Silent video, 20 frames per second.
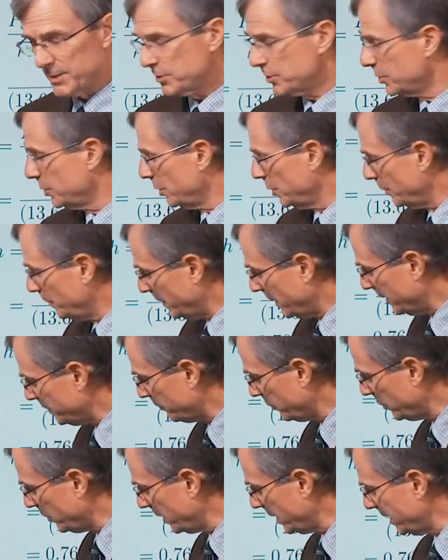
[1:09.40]
tube, and
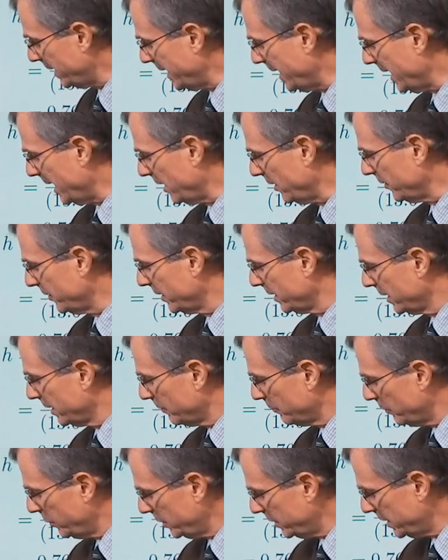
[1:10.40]
put it down,
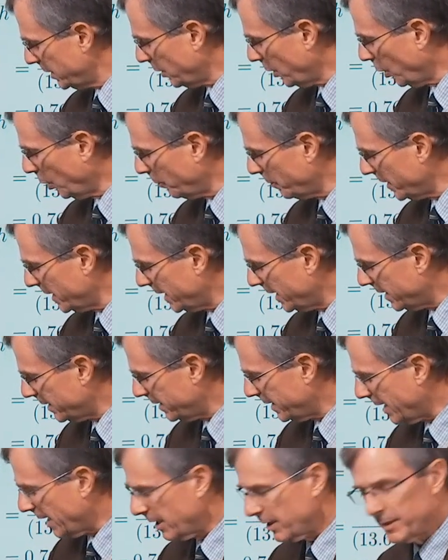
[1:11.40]
put the open end
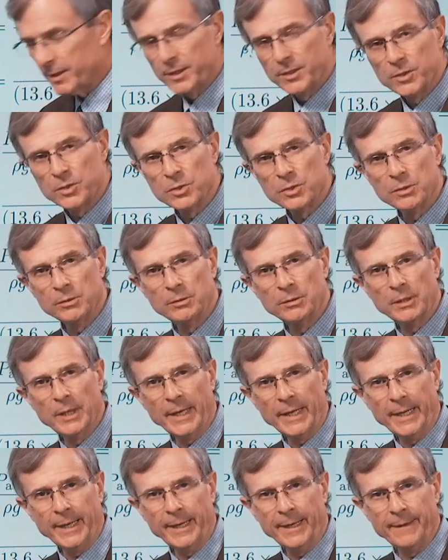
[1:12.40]
down into
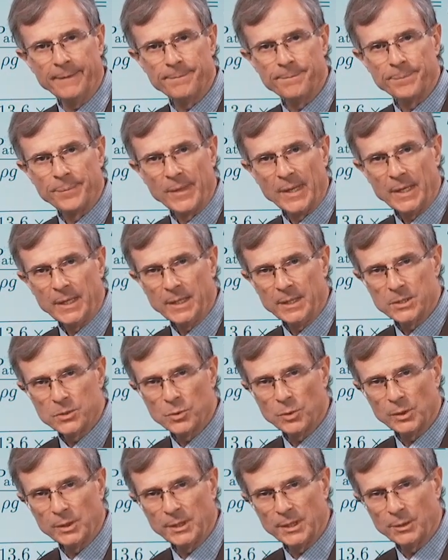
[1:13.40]
a,
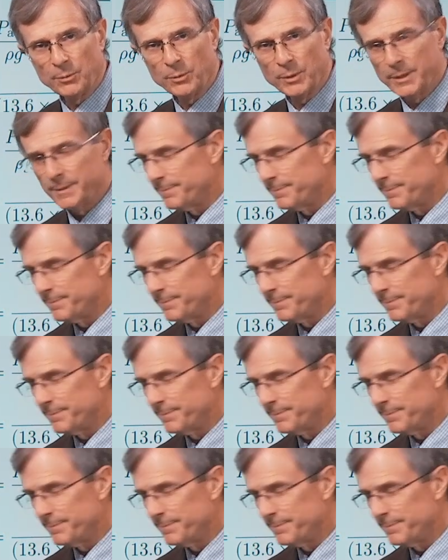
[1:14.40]
into a liquid.